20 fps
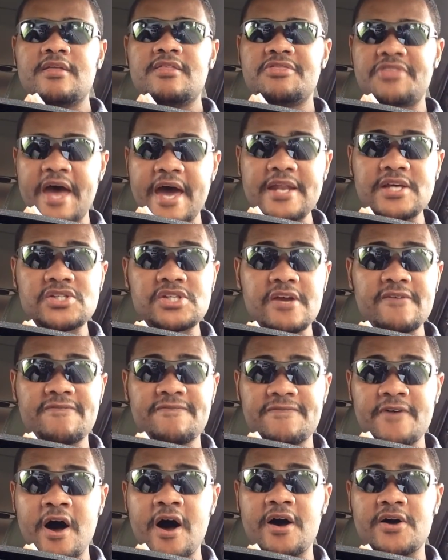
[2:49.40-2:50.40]
That is a
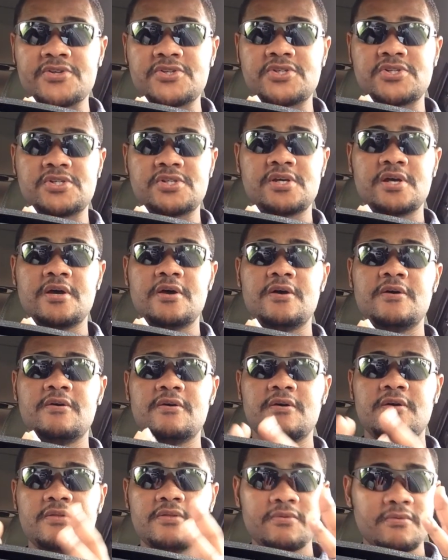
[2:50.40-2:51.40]
false
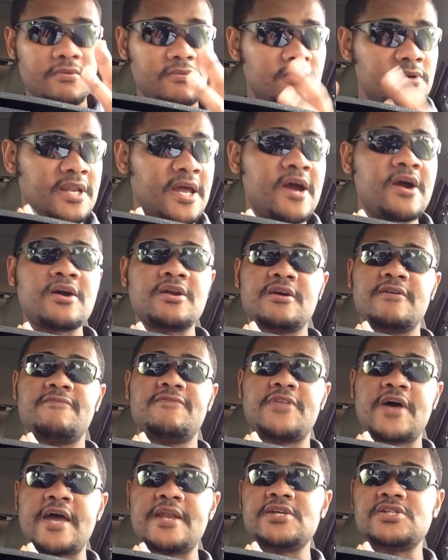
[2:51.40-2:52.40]

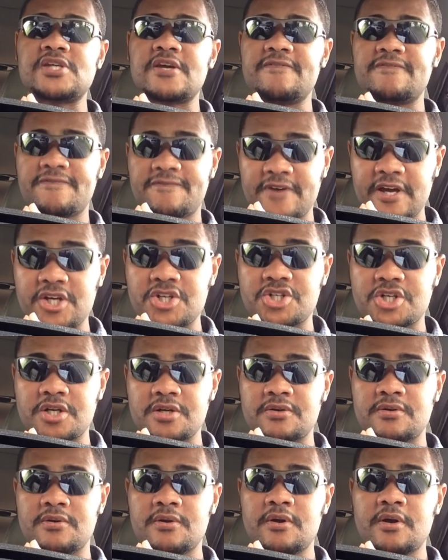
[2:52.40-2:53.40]
narrative. That is a
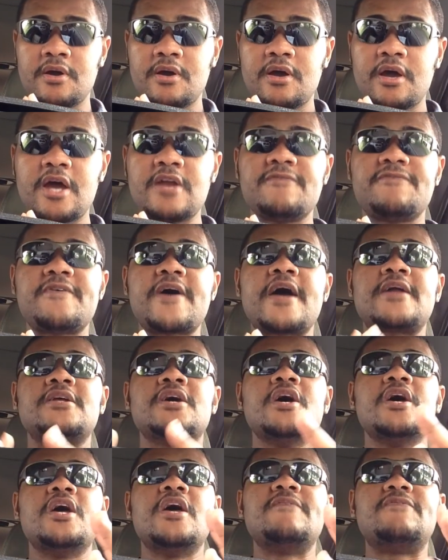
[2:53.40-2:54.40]
fiction. In
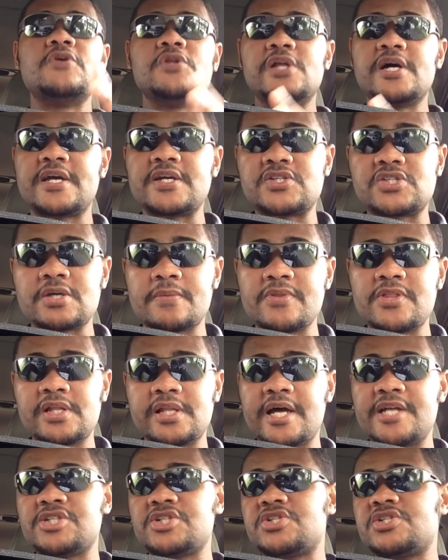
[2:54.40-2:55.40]
fact, if you look at some of the
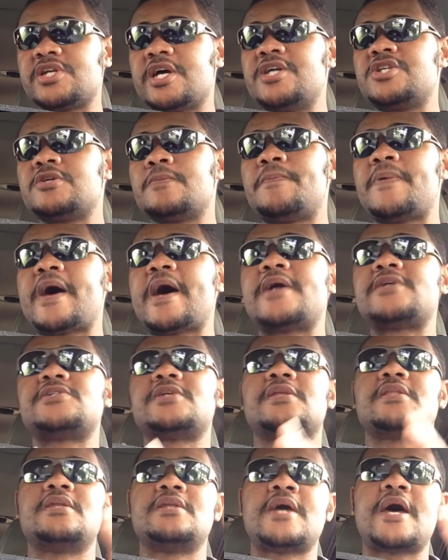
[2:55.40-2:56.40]
legislation
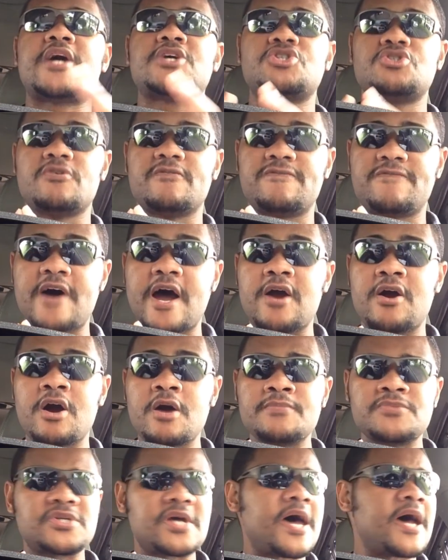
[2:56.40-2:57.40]
passed, like the National
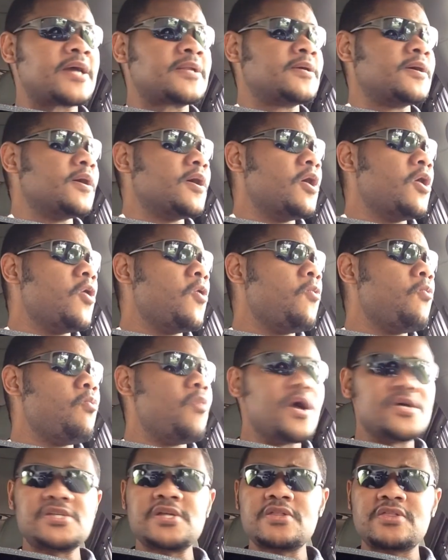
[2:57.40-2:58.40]
Firearms Act,
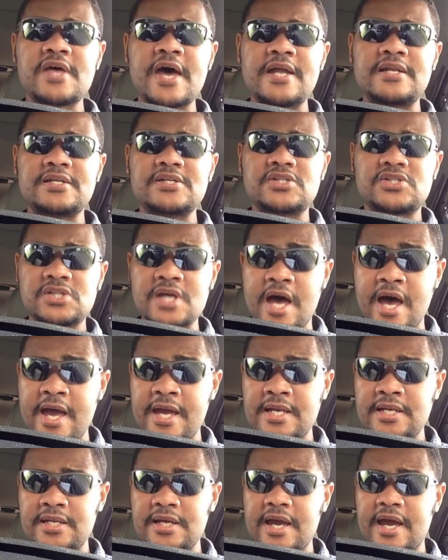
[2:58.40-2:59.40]
wasn't that
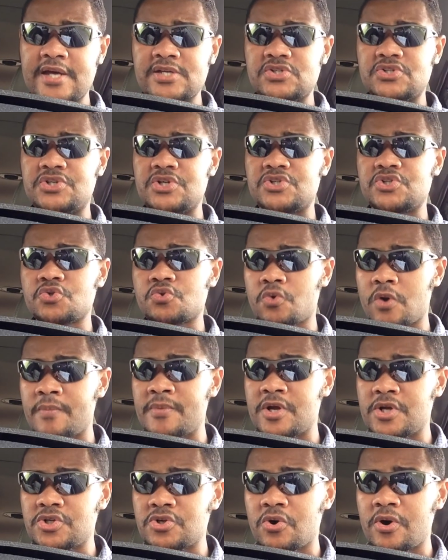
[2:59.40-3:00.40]
designed as
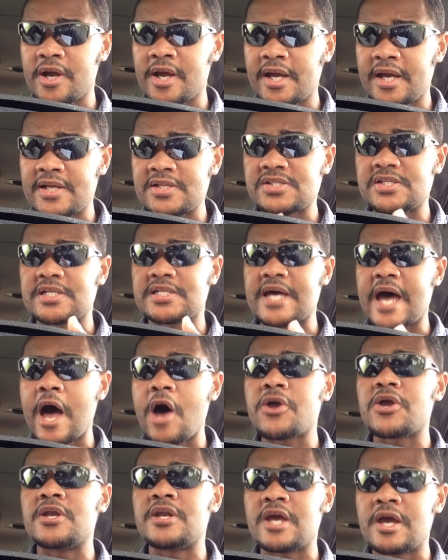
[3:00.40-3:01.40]
discriminatory against
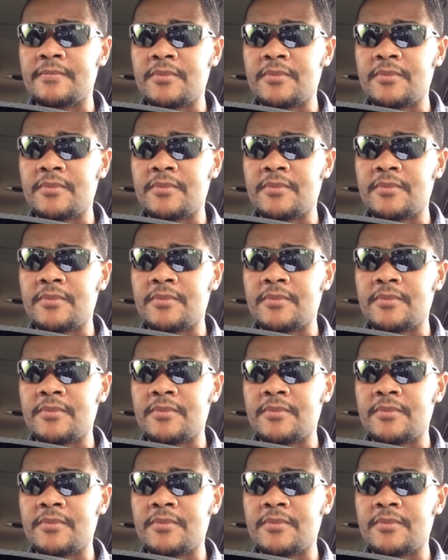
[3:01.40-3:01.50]
Italian